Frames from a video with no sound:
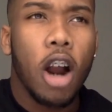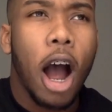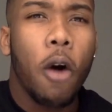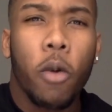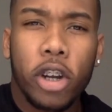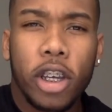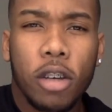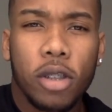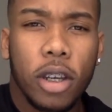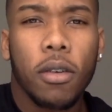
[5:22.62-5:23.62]
outworking
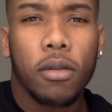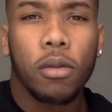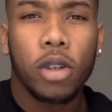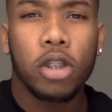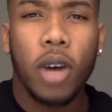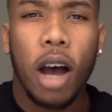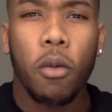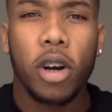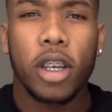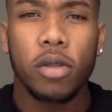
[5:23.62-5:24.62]
yourself. Once you
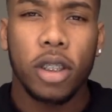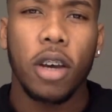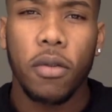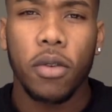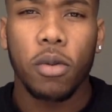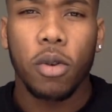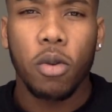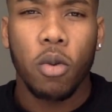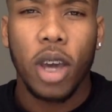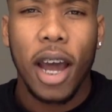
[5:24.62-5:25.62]
outwork yourself,
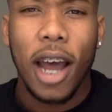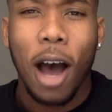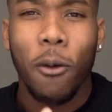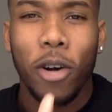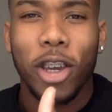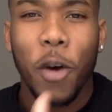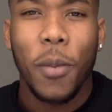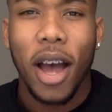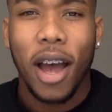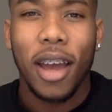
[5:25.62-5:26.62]
you gotta outwork your
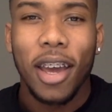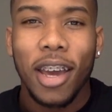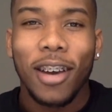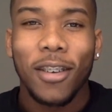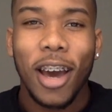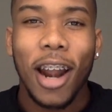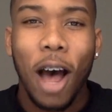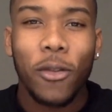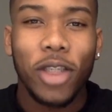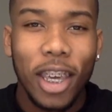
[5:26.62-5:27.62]
mind. You gotta
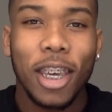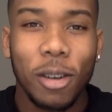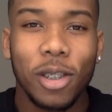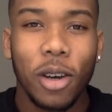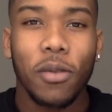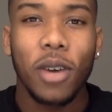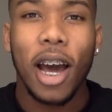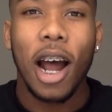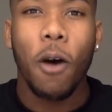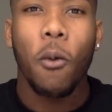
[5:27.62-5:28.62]
outthink yourself. You
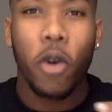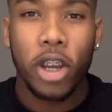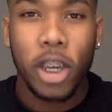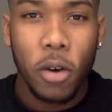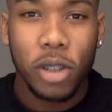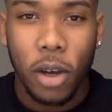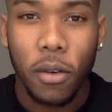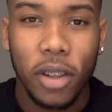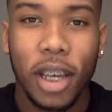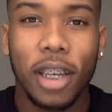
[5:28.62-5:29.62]
gotta outwork yourself.
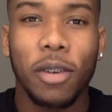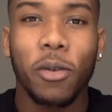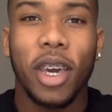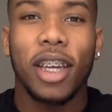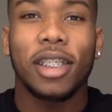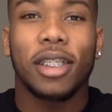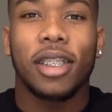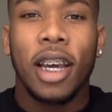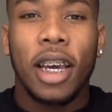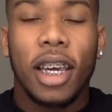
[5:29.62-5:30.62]
Like you can't just
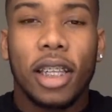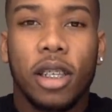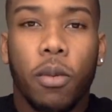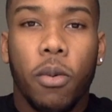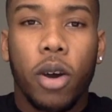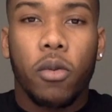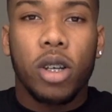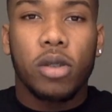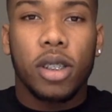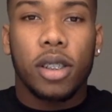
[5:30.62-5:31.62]
get to the point where
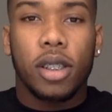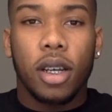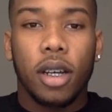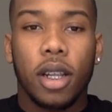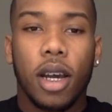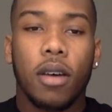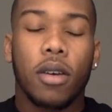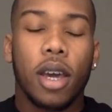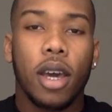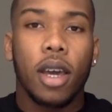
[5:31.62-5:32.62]
you just stuck. Like
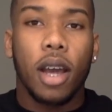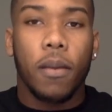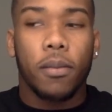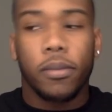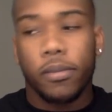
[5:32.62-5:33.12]
okay, I'm